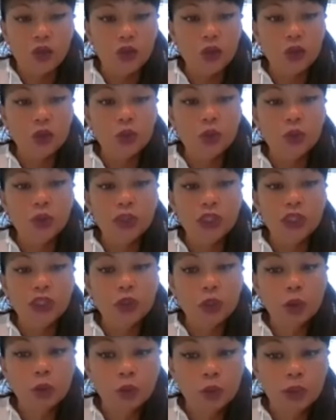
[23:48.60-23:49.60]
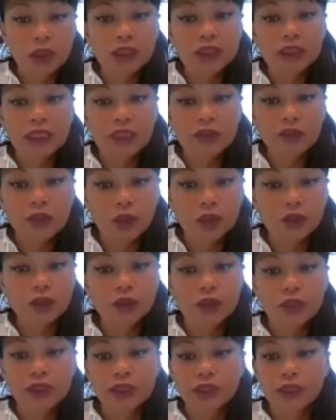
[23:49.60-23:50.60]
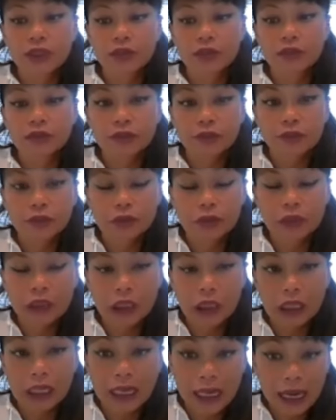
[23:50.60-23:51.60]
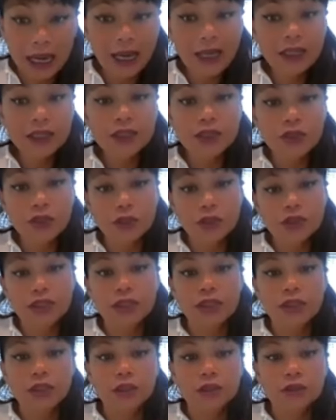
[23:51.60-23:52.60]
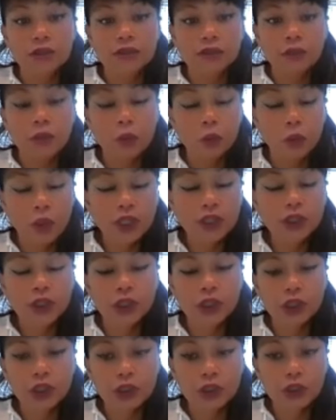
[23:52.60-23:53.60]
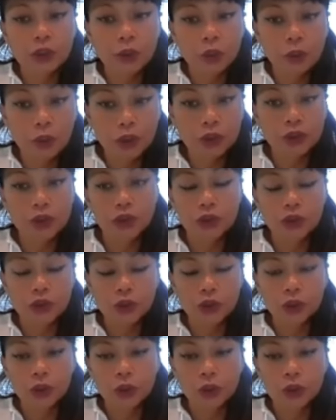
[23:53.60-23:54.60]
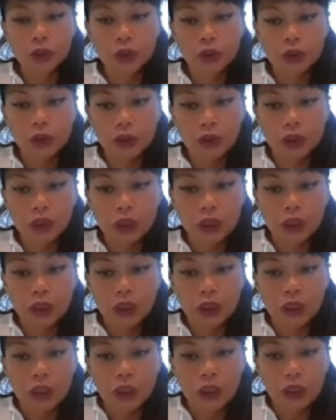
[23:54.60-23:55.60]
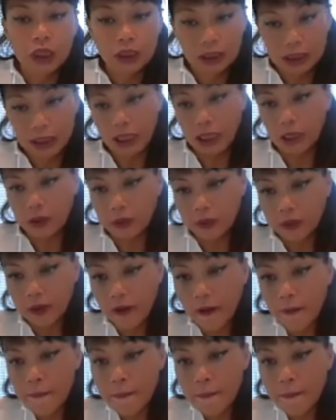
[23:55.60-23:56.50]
You were the one that taught yourself Guide yourself where to go, what to do, and how.